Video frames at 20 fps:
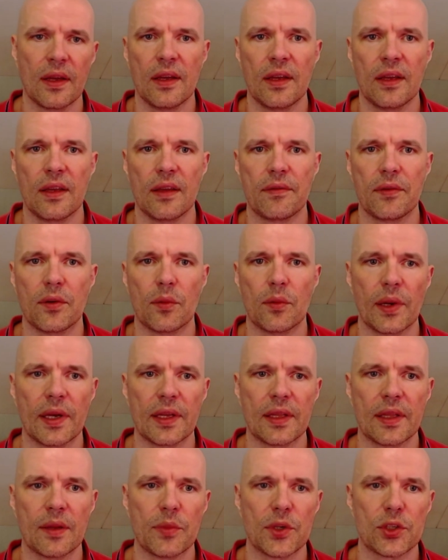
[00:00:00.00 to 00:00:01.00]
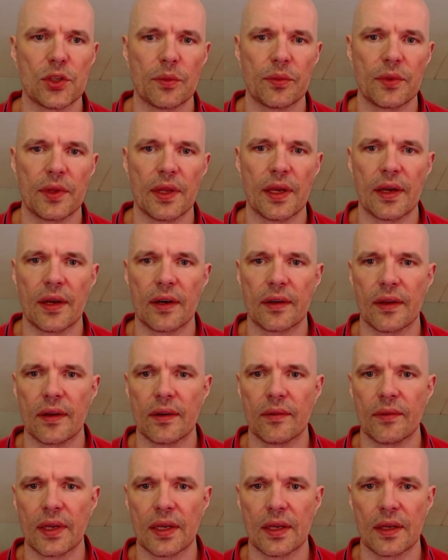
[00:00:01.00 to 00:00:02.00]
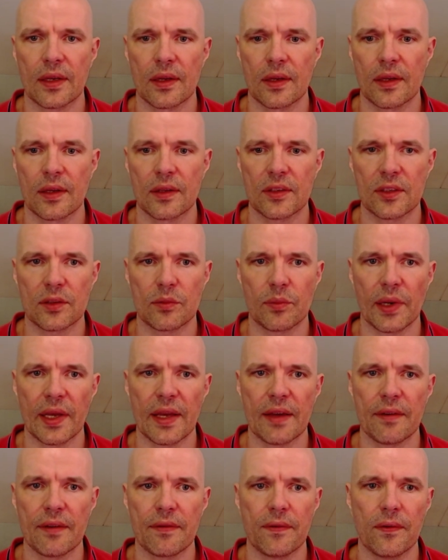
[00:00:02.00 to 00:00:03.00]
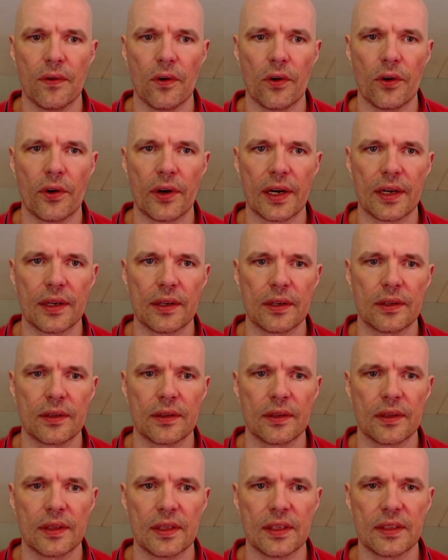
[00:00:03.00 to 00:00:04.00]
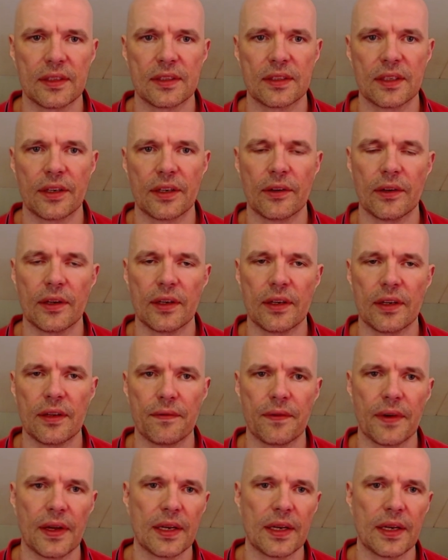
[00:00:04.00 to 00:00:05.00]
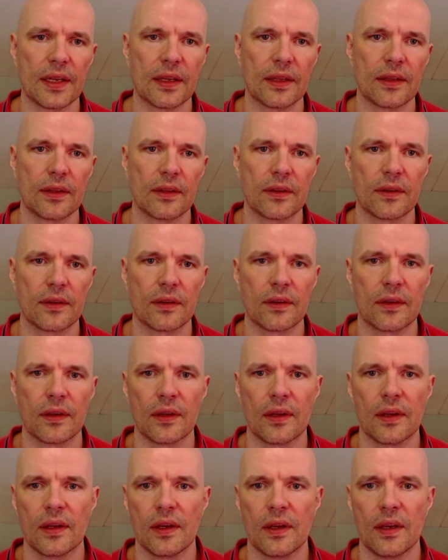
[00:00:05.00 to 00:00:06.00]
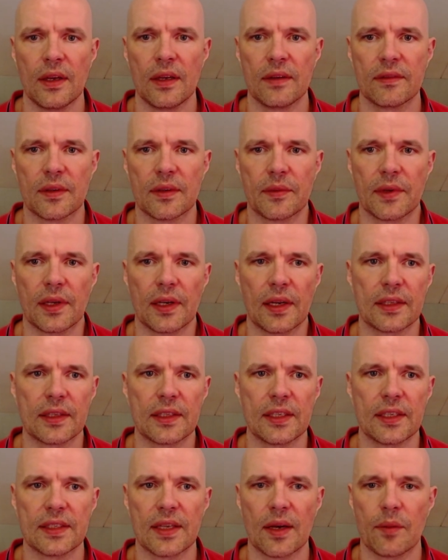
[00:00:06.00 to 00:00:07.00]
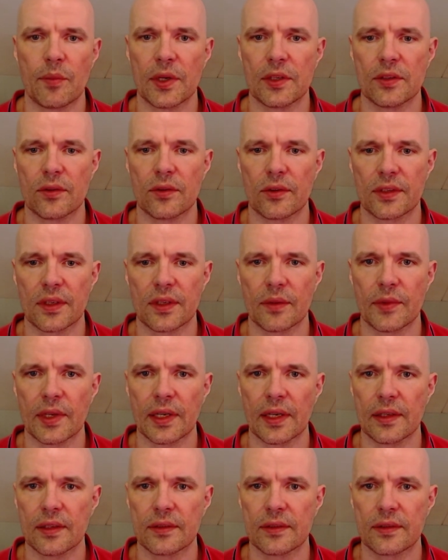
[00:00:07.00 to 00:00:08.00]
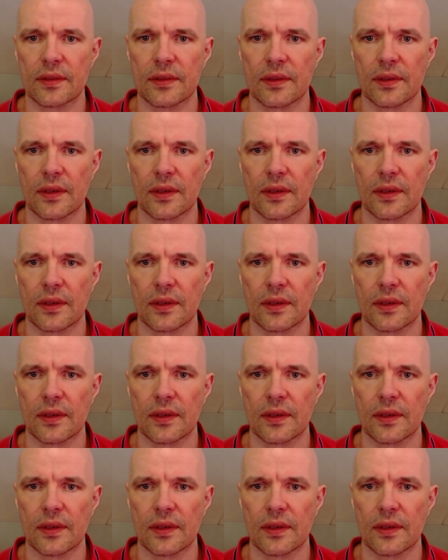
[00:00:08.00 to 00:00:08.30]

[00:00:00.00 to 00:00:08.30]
if you play the bishop there, then we just play f4, and this is suddenly defended, and something like this happens or something else.